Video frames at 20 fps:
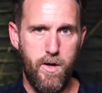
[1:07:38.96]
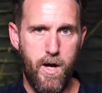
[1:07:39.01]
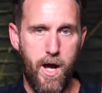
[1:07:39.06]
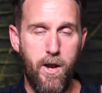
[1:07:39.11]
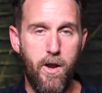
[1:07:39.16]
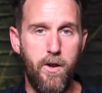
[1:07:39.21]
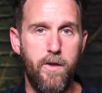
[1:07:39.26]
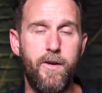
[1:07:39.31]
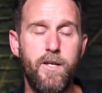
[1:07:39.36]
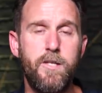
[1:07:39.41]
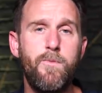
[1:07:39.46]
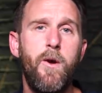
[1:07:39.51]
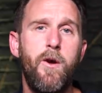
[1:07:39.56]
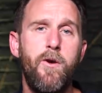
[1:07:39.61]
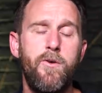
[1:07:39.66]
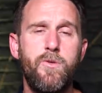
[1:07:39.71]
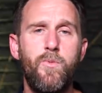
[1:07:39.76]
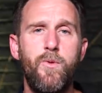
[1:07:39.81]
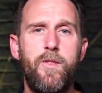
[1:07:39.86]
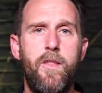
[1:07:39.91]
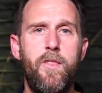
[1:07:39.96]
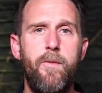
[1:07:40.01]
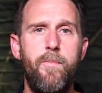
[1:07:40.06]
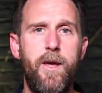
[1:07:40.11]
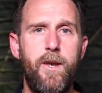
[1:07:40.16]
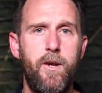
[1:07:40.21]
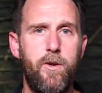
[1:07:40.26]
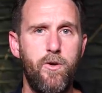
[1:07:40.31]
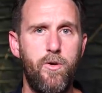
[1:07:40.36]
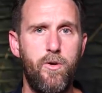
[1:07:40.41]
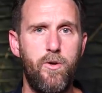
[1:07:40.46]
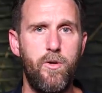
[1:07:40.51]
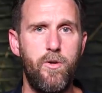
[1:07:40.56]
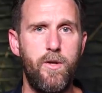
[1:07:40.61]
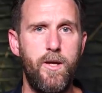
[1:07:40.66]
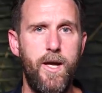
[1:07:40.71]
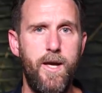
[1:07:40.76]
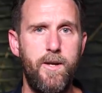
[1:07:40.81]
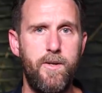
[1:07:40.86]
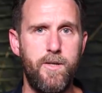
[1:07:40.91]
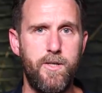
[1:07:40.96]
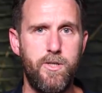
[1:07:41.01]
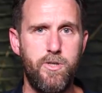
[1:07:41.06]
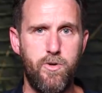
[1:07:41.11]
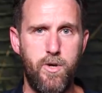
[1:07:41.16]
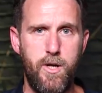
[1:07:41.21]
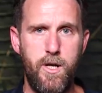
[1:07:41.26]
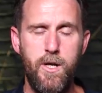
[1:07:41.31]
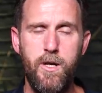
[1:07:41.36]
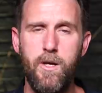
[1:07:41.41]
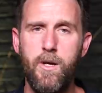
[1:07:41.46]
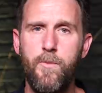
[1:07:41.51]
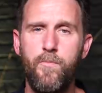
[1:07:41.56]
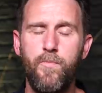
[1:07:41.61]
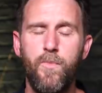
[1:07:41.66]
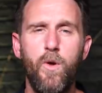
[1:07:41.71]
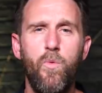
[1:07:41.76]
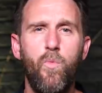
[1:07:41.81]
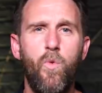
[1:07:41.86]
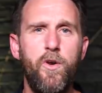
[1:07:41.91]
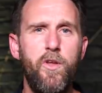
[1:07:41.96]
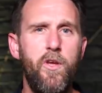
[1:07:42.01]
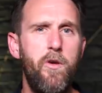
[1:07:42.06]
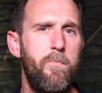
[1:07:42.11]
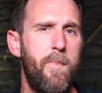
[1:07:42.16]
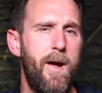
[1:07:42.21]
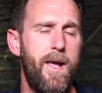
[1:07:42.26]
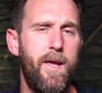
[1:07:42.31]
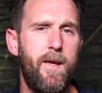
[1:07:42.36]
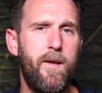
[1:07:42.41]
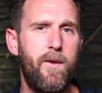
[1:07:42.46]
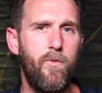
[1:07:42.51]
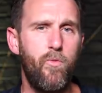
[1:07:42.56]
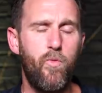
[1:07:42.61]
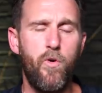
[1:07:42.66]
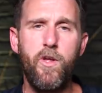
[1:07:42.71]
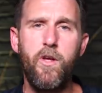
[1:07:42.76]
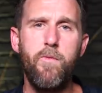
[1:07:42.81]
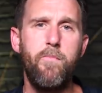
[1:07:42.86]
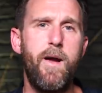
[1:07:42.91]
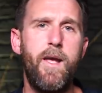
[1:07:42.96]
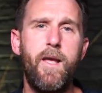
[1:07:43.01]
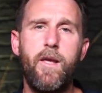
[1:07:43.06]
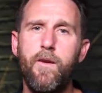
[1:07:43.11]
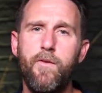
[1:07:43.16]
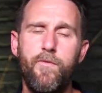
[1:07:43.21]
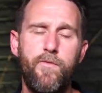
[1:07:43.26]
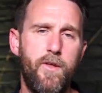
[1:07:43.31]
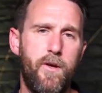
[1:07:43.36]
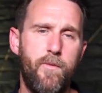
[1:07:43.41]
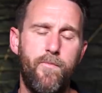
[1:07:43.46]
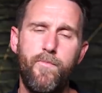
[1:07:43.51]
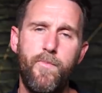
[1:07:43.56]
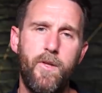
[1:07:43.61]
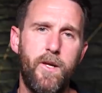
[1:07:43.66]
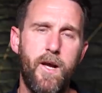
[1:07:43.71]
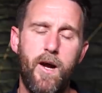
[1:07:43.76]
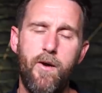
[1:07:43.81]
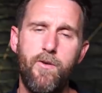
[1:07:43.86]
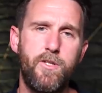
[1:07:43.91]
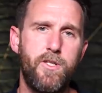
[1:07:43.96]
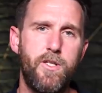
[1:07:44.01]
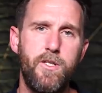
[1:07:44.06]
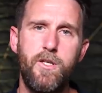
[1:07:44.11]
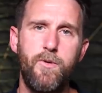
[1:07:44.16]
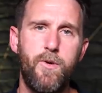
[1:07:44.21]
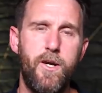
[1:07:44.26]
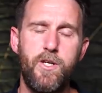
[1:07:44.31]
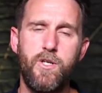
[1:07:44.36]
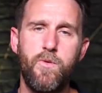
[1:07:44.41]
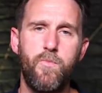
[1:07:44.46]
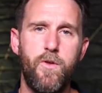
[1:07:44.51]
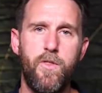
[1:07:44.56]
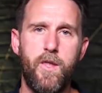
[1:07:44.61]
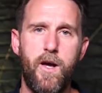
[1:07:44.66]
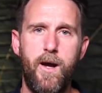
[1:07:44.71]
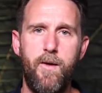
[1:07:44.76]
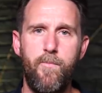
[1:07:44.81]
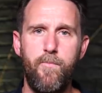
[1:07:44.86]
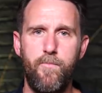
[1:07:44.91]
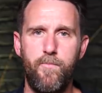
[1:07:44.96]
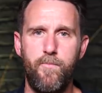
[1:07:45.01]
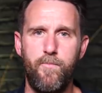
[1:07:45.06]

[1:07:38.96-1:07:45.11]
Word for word: a lot of experience within the medical industry. What do you make what do you make of the the current situation with that?